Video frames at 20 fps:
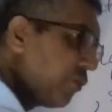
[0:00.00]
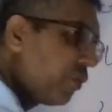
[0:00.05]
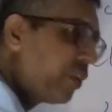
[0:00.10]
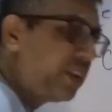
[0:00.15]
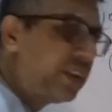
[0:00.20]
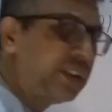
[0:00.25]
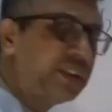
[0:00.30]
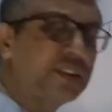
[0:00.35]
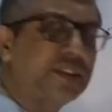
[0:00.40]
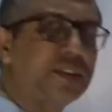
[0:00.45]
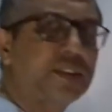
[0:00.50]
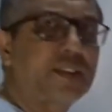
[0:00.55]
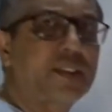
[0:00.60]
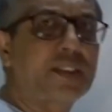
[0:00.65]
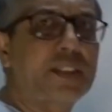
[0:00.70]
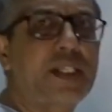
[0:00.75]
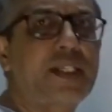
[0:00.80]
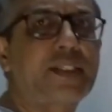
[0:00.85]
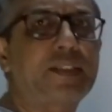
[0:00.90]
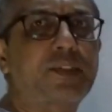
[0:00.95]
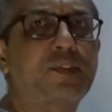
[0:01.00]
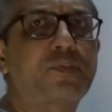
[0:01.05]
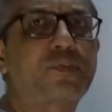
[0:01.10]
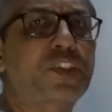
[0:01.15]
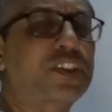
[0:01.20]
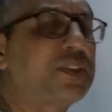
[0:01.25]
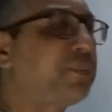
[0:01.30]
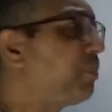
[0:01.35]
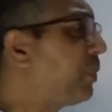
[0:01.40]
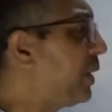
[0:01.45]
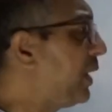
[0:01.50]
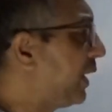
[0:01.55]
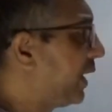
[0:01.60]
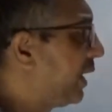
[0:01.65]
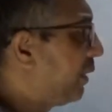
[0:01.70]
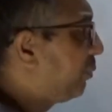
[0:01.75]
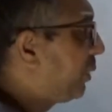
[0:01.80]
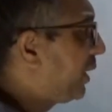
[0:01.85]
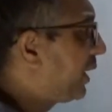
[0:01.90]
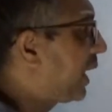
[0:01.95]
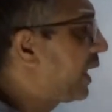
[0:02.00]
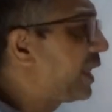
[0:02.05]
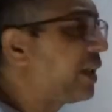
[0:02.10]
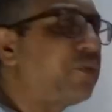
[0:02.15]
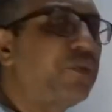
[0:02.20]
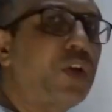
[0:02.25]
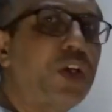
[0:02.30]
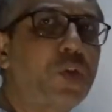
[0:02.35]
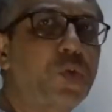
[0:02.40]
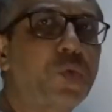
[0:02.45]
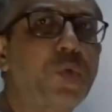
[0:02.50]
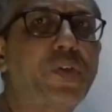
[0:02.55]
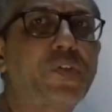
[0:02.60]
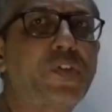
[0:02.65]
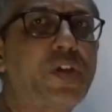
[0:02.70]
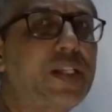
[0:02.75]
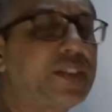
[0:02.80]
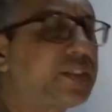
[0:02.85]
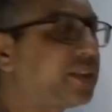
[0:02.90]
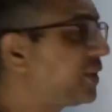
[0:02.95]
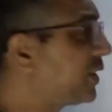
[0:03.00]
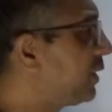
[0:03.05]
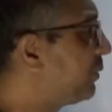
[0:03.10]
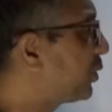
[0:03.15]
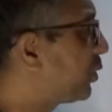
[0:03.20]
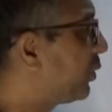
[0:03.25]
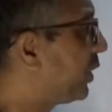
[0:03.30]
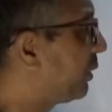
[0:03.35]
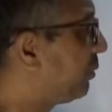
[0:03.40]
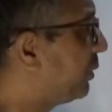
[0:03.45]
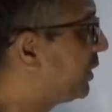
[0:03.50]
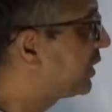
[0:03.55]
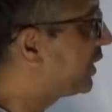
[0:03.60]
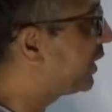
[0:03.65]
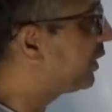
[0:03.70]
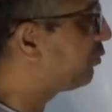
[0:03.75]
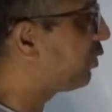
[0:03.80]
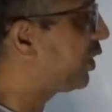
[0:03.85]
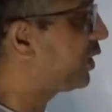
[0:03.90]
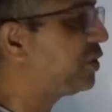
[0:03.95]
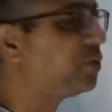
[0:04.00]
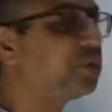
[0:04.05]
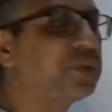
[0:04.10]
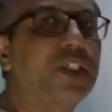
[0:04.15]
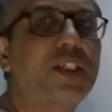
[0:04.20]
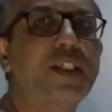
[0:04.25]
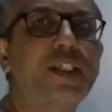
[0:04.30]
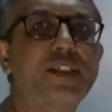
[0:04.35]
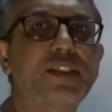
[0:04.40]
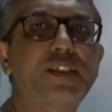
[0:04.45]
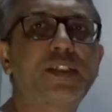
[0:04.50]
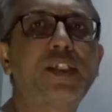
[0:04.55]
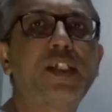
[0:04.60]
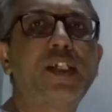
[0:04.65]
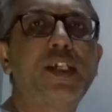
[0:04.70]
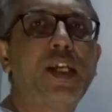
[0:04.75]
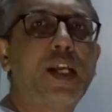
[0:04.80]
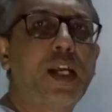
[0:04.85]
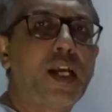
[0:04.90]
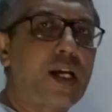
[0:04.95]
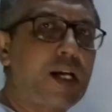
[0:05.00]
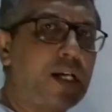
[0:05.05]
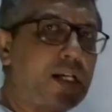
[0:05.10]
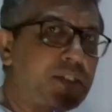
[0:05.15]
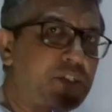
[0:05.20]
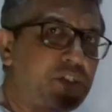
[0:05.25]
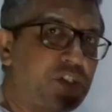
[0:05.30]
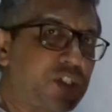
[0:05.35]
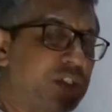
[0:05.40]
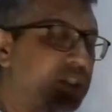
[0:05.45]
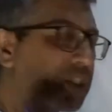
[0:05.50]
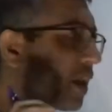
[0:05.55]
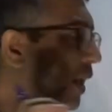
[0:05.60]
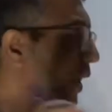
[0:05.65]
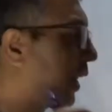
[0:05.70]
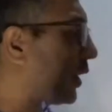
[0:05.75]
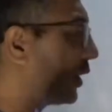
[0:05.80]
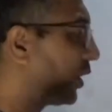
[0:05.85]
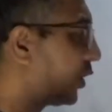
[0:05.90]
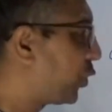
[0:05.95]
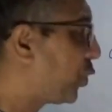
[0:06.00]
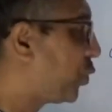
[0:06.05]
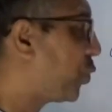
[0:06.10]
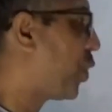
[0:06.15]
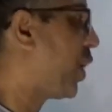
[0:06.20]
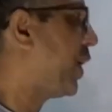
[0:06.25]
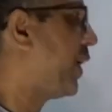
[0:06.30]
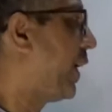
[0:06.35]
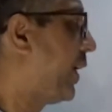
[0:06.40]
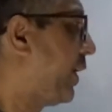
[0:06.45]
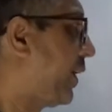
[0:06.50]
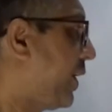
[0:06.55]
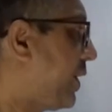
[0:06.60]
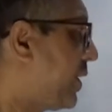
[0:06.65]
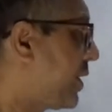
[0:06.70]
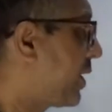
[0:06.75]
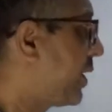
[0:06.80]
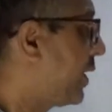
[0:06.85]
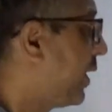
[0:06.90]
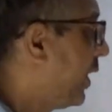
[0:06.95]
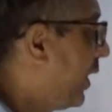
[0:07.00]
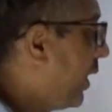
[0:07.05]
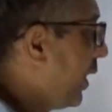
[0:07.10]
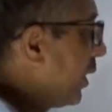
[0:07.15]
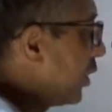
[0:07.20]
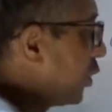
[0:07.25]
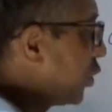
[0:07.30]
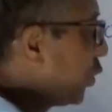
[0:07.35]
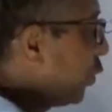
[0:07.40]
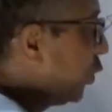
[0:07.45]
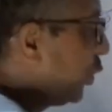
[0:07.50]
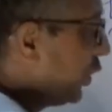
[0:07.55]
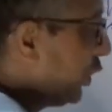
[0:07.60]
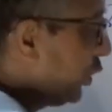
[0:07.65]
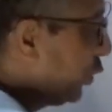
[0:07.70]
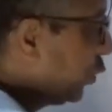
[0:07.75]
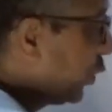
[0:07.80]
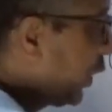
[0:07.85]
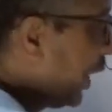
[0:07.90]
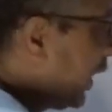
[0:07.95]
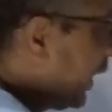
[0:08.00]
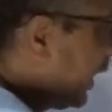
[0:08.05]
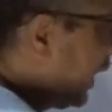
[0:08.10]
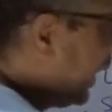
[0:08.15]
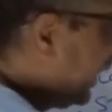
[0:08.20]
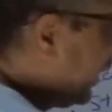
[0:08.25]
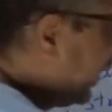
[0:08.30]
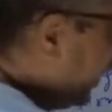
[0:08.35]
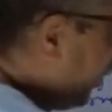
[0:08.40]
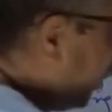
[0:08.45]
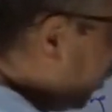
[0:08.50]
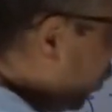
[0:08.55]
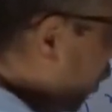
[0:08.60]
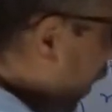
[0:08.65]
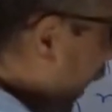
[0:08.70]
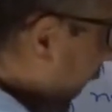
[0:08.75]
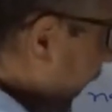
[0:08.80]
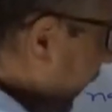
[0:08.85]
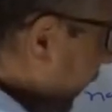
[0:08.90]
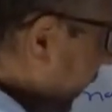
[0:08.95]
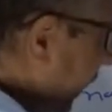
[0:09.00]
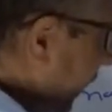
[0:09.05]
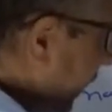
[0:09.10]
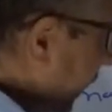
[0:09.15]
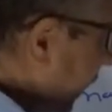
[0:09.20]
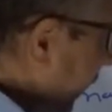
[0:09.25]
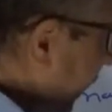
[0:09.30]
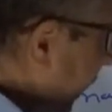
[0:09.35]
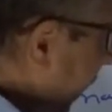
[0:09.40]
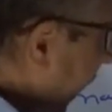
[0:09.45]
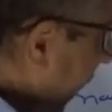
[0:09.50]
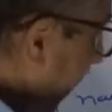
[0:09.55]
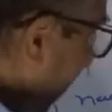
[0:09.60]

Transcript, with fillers: for this, let's simply keep it like a one-to-one relationship. So it means that one user is just connected to one address. So you can either do like this,